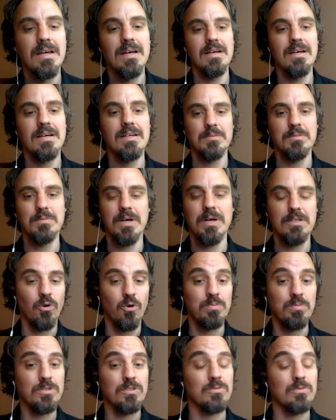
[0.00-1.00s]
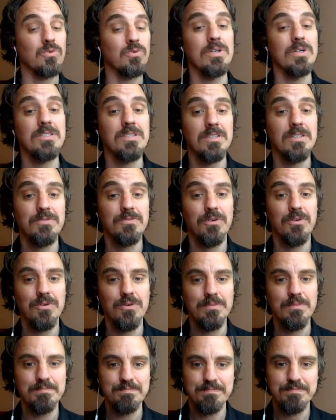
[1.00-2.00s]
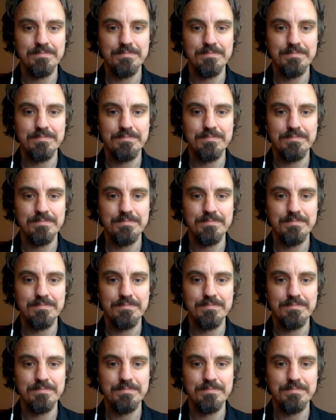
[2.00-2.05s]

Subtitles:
and it might open some questions for you,